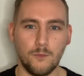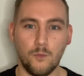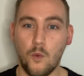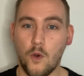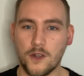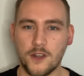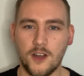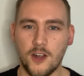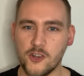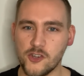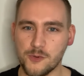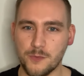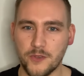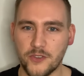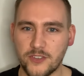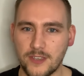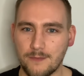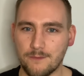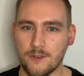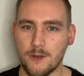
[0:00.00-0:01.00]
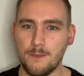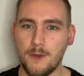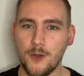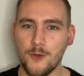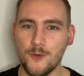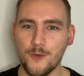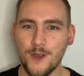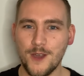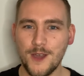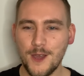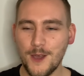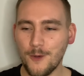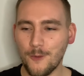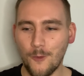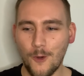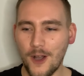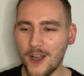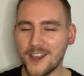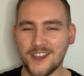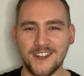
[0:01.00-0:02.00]
100% remote,
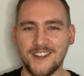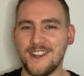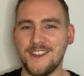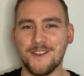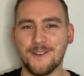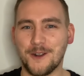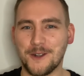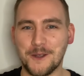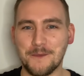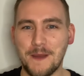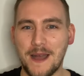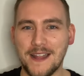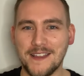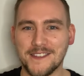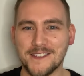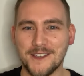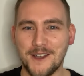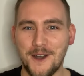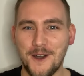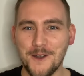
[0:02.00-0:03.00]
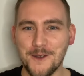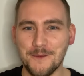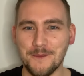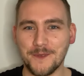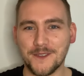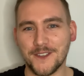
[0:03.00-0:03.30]
working in your underpants at home.